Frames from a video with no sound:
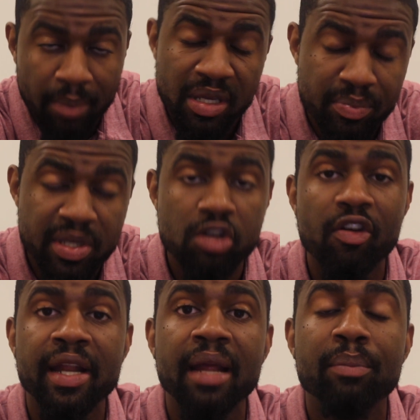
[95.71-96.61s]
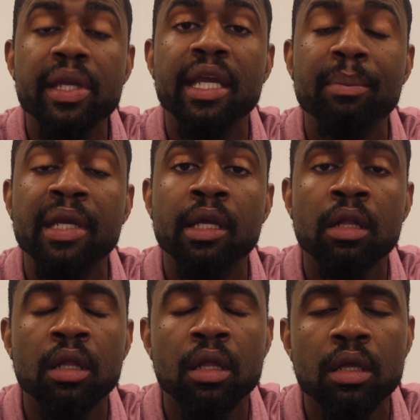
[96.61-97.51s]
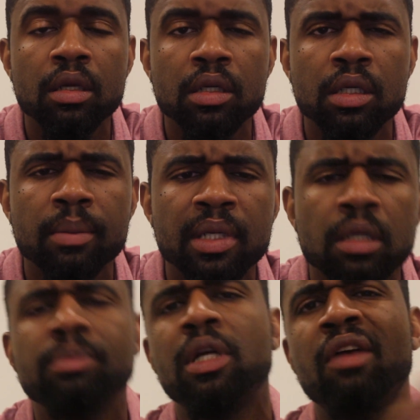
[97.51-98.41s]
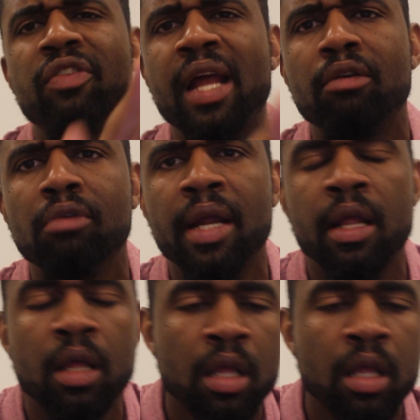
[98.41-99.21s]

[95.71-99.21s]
Let me be great at being me. Sorry for that rant.